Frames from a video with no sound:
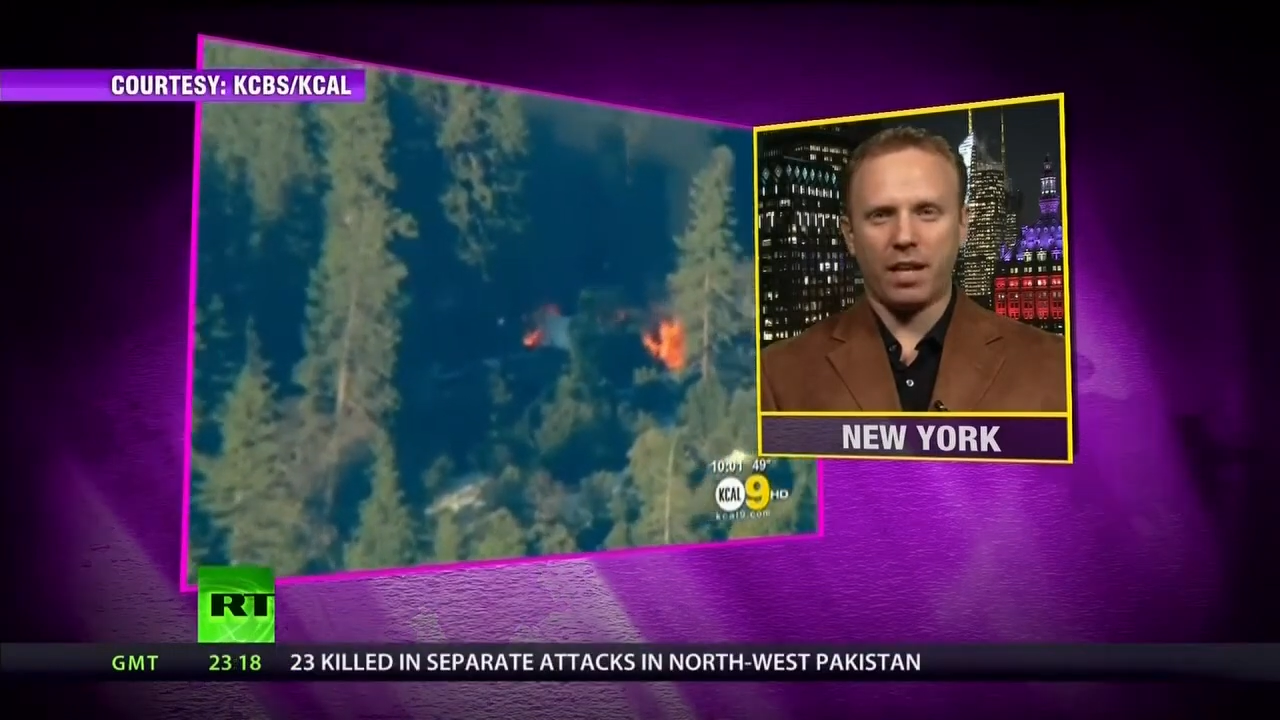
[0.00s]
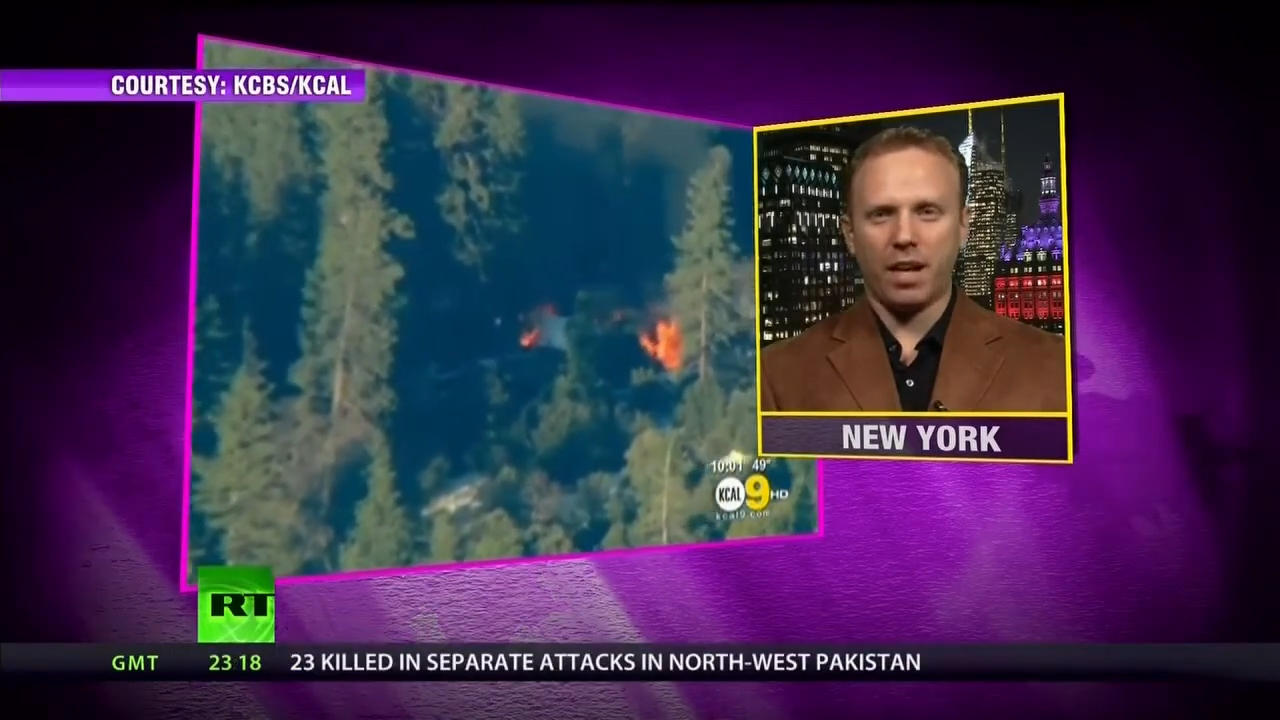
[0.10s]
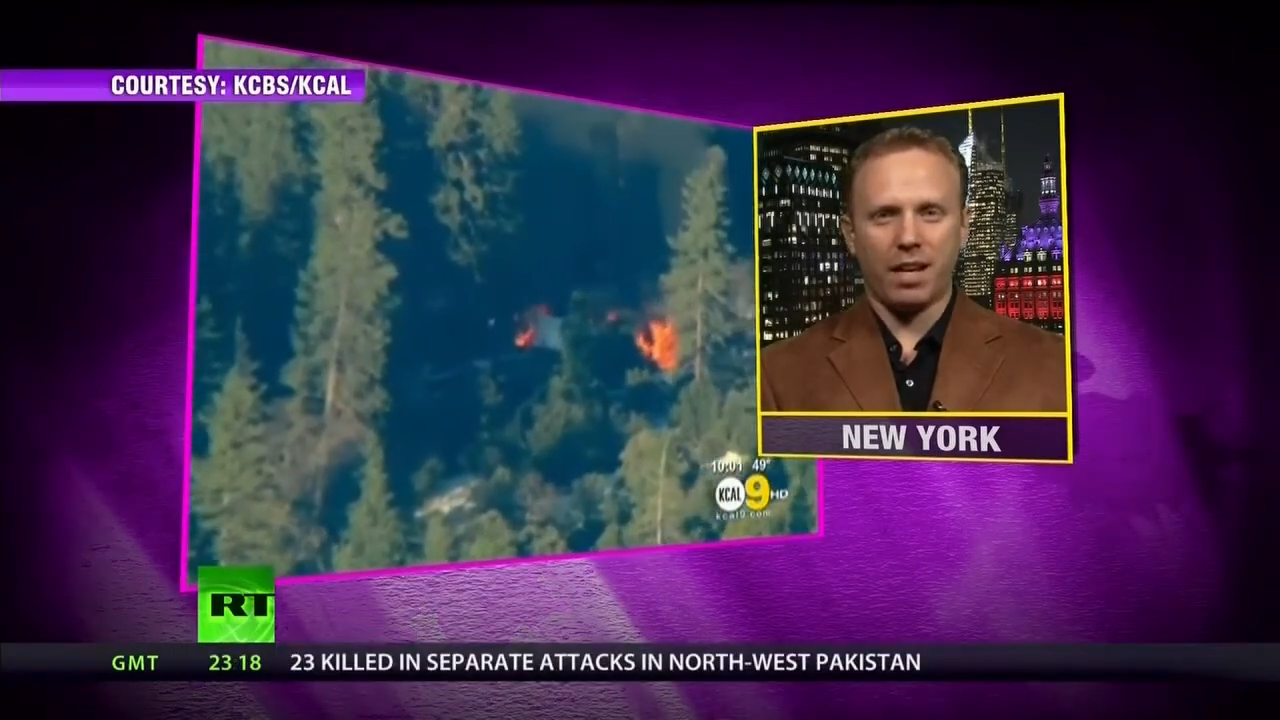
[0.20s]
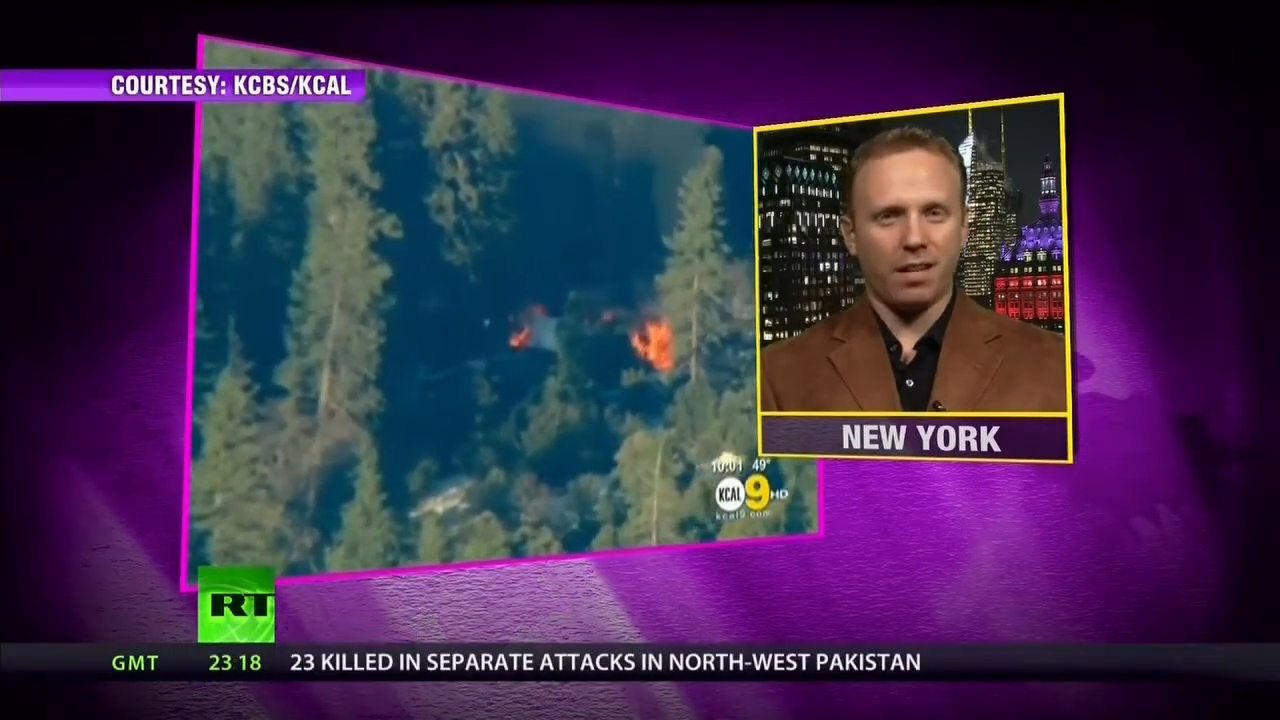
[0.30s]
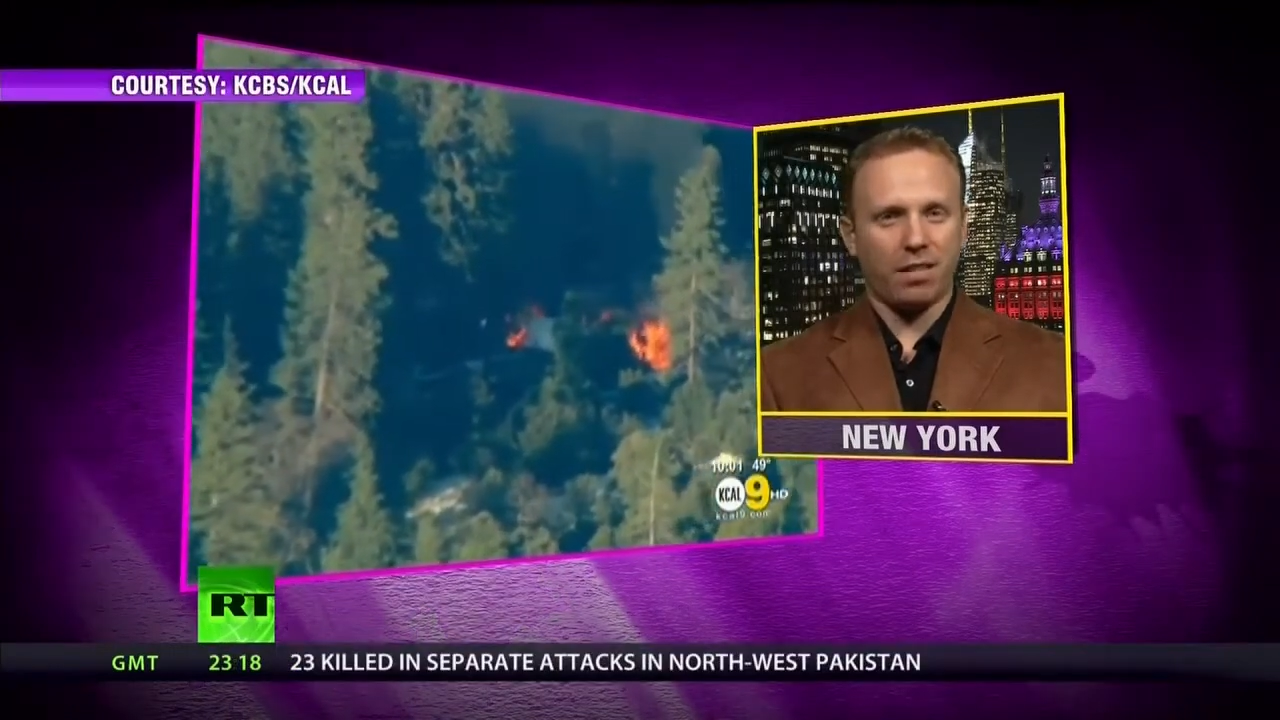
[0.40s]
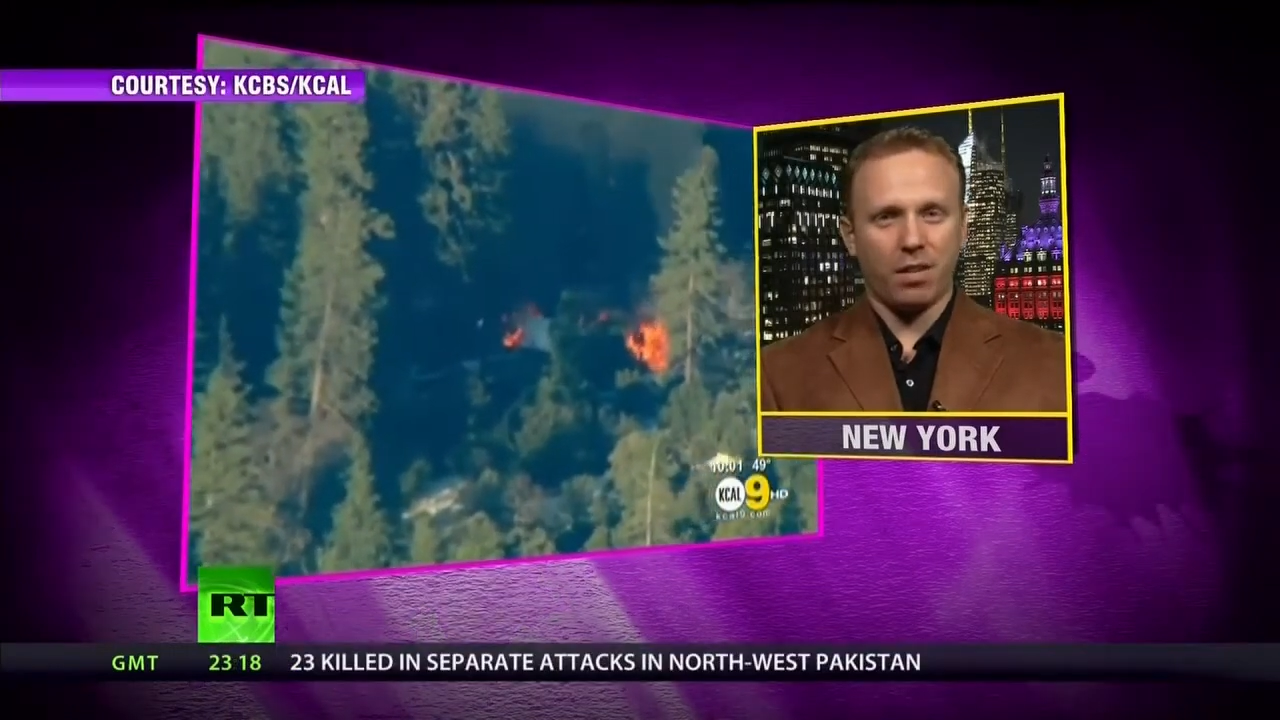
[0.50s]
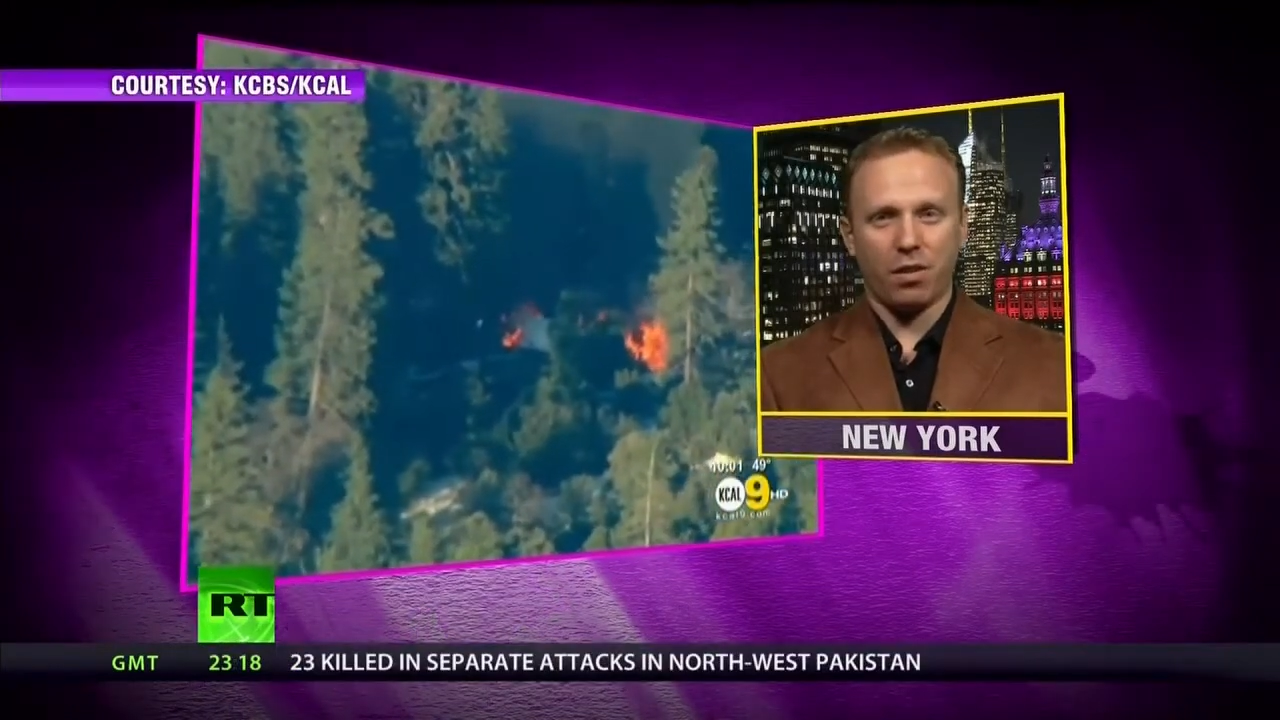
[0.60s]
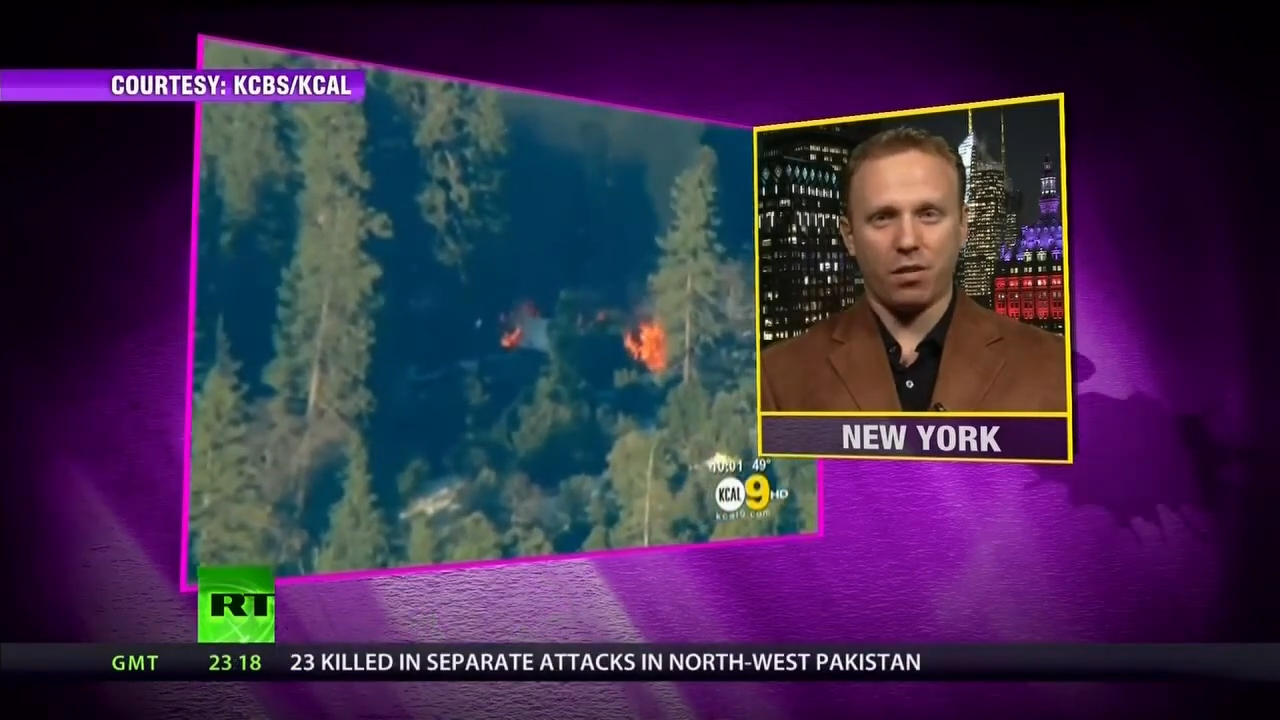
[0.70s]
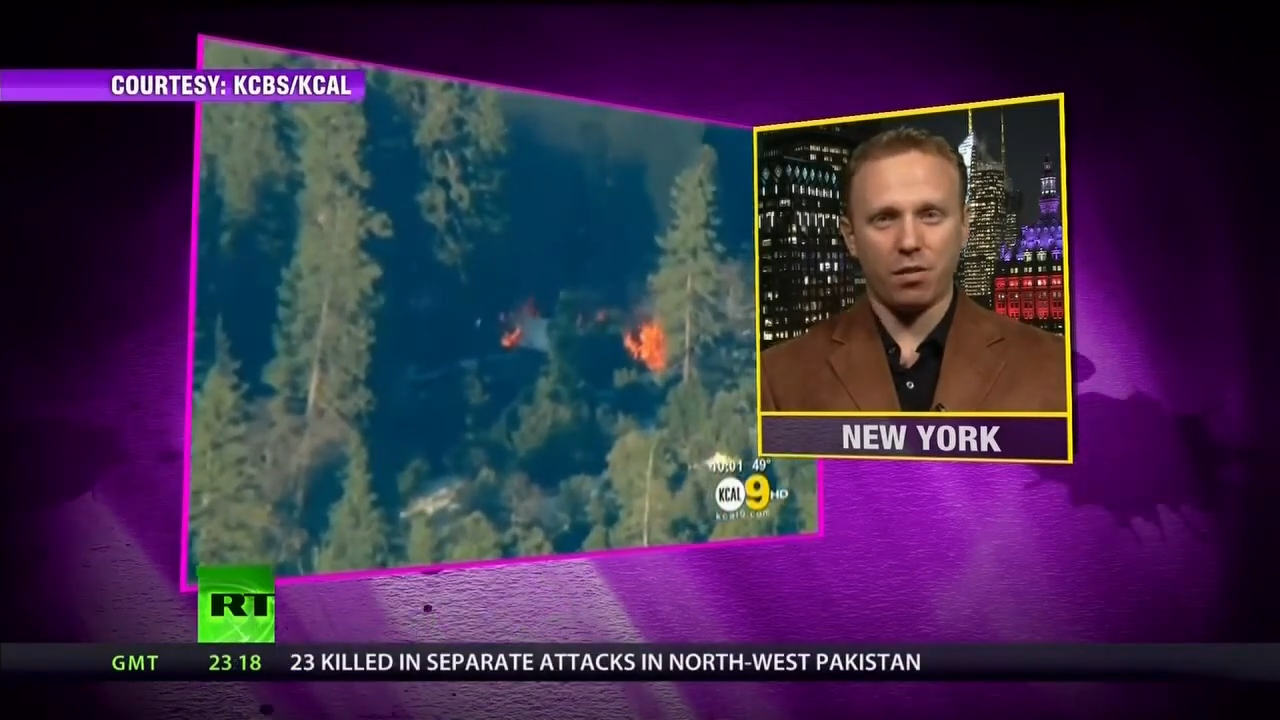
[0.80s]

and I consider this